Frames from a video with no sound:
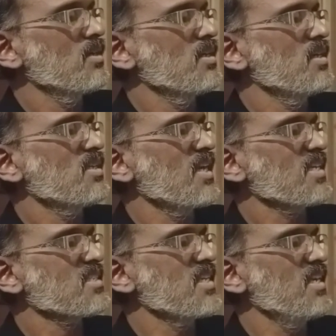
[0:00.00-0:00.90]
It
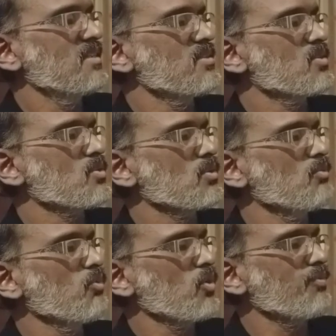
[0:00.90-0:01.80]
extends to the
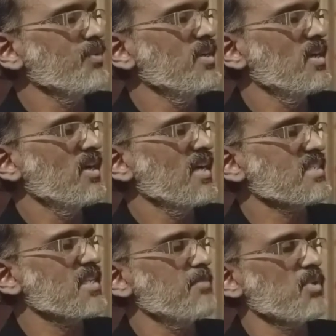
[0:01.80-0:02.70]
whole of India
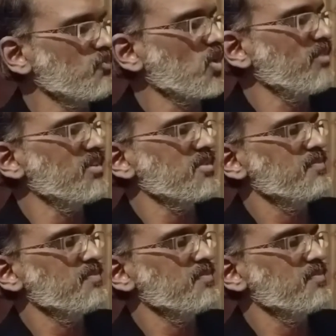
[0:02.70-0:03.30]
except whatever.